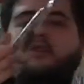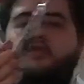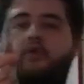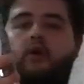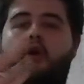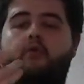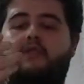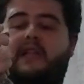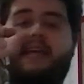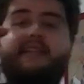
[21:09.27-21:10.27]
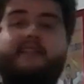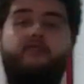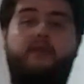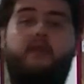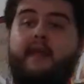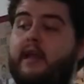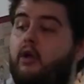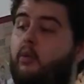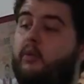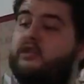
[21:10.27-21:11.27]
you close the legs, and something that I
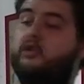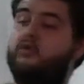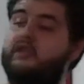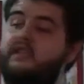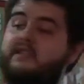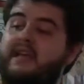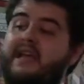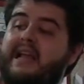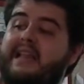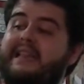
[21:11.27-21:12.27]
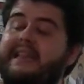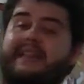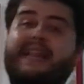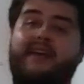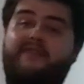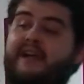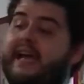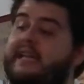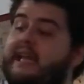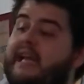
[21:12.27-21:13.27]
always use is
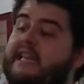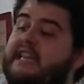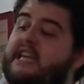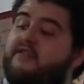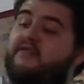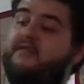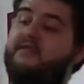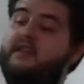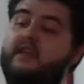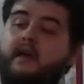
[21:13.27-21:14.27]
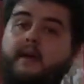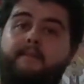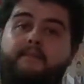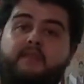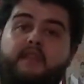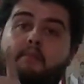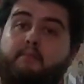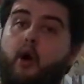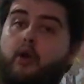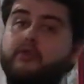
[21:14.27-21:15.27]
I leave the
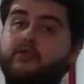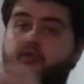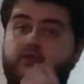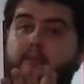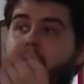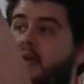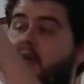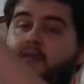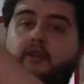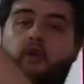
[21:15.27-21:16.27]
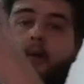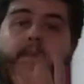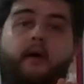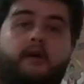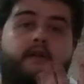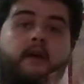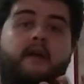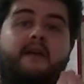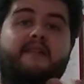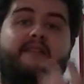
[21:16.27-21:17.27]
bolt to make the top part
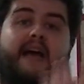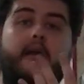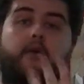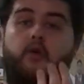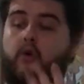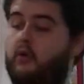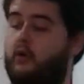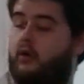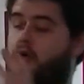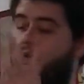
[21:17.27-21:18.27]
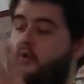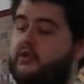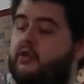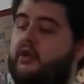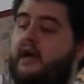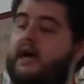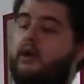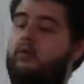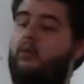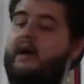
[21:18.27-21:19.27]
tighter or looser. I
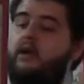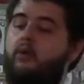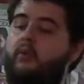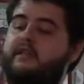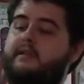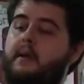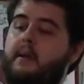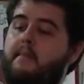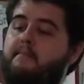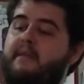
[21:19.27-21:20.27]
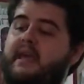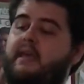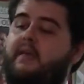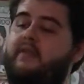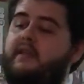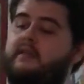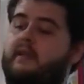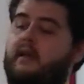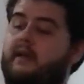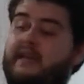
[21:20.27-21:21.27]
always make this
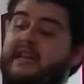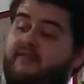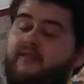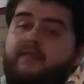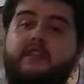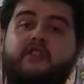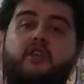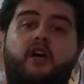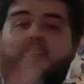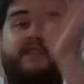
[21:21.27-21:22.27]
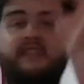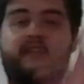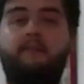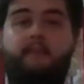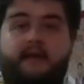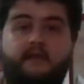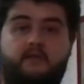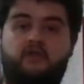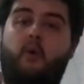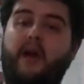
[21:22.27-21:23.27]
leave this nut in the same place,
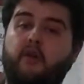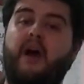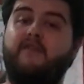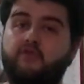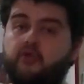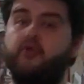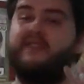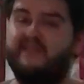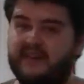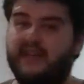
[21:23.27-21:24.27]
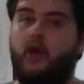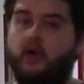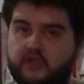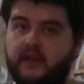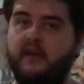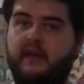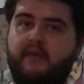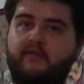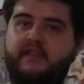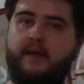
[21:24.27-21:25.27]
so I don't have to twist it a lot
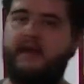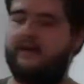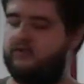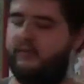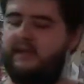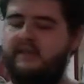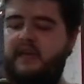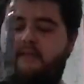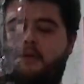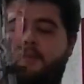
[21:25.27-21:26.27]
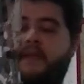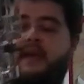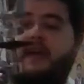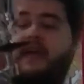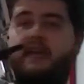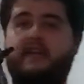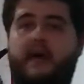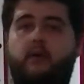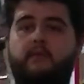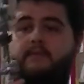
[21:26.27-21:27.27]
every time I have to make the table. And
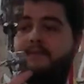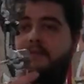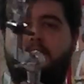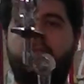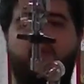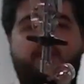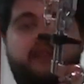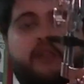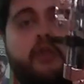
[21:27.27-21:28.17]
now this